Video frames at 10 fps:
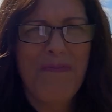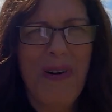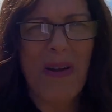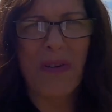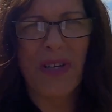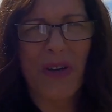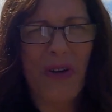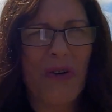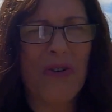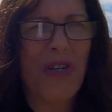But it was a
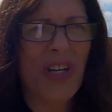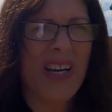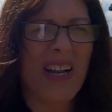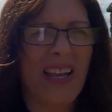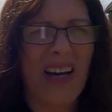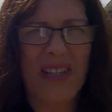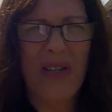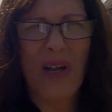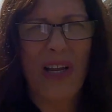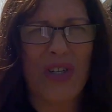good journey. I
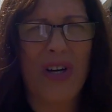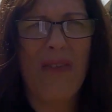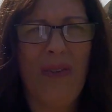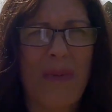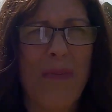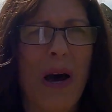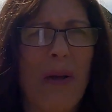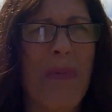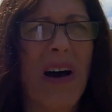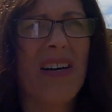do like traveling
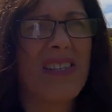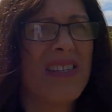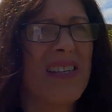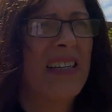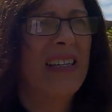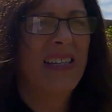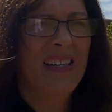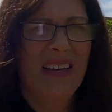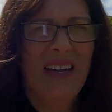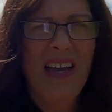by bus.
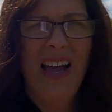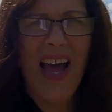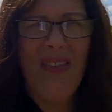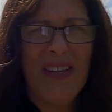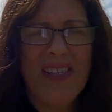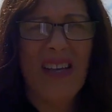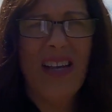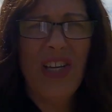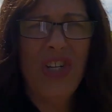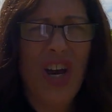And the
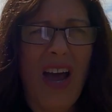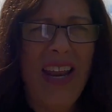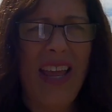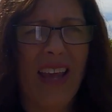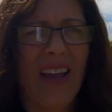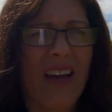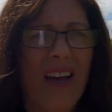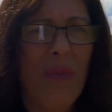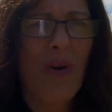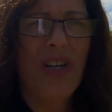sun is shining,
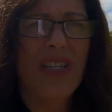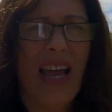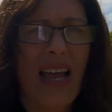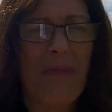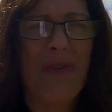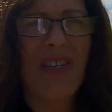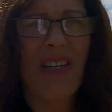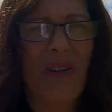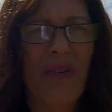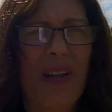which is
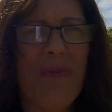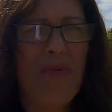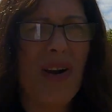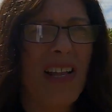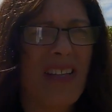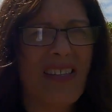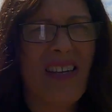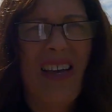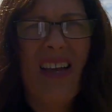absolutely brilliant.